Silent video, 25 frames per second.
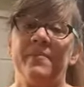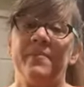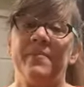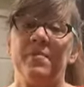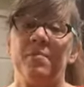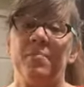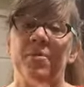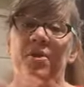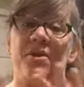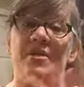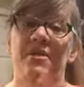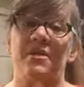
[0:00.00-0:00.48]

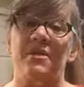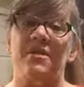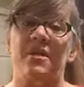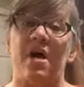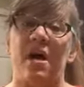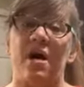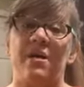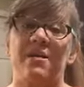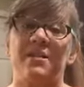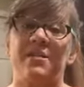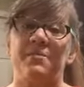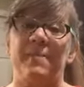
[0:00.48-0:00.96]
put the
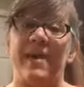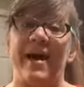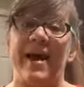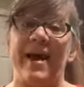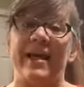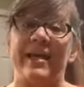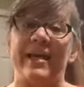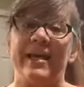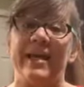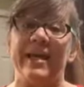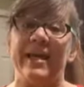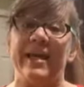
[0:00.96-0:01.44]
sauce
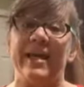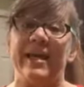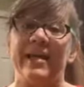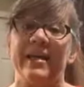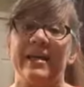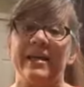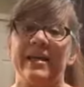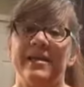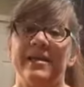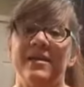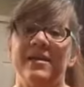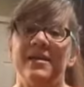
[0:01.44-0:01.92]
back
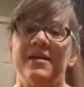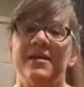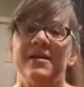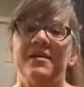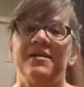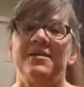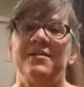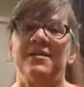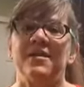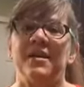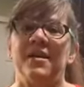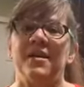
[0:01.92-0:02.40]
in.
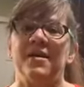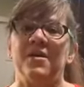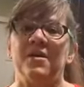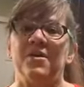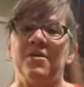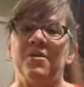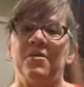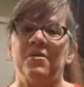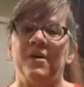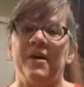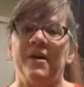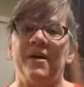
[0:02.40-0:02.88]

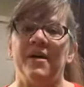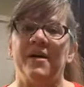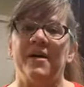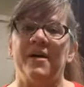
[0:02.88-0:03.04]
So